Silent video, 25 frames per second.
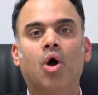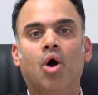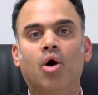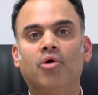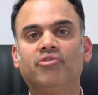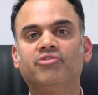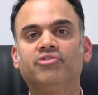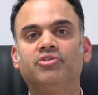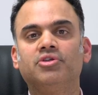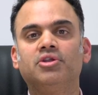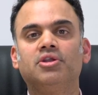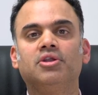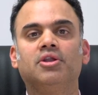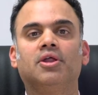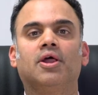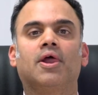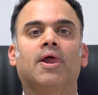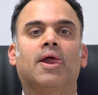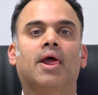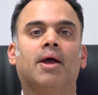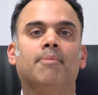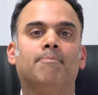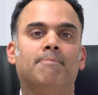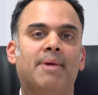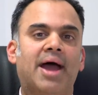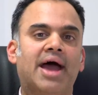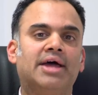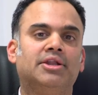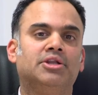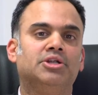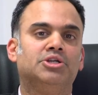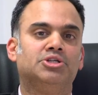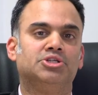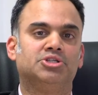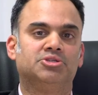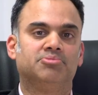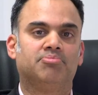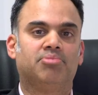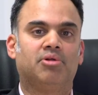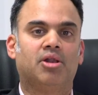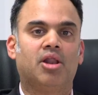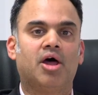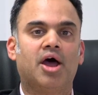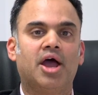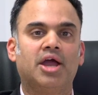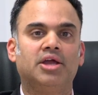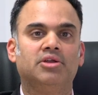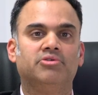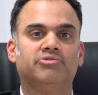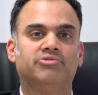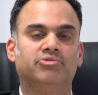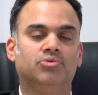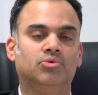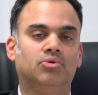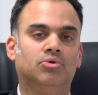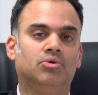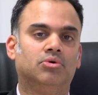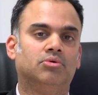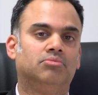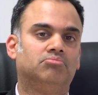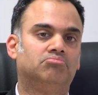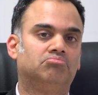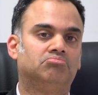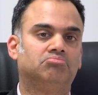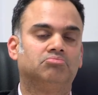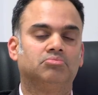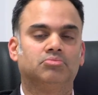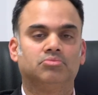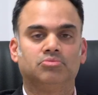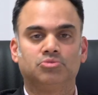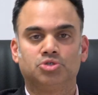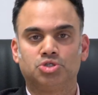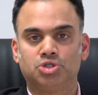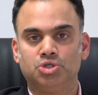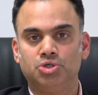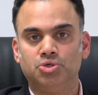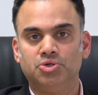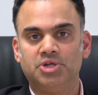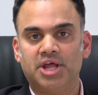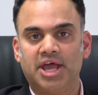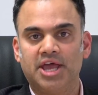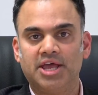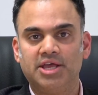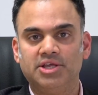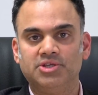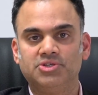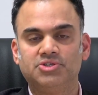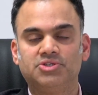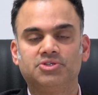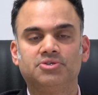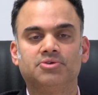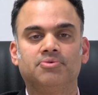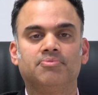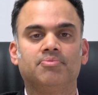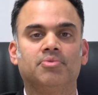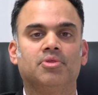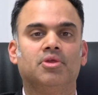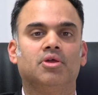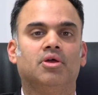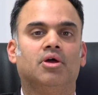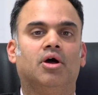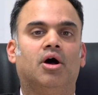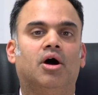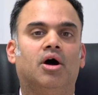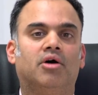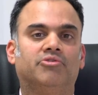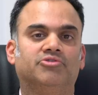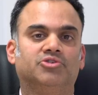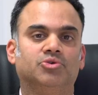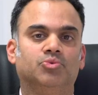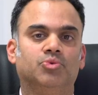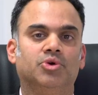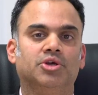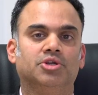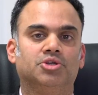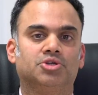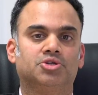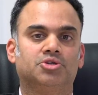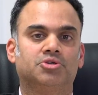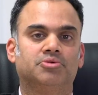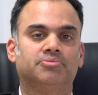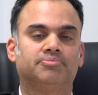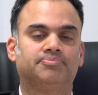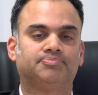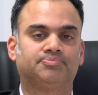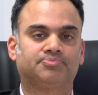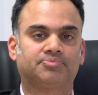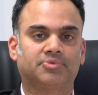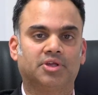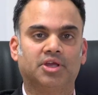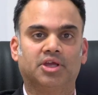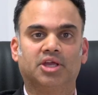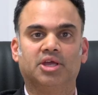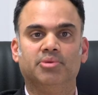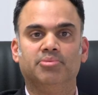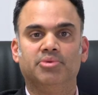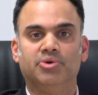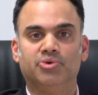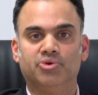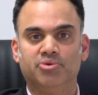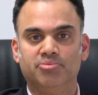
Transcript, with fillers: Often, a bandage is applied for two days, after which it can be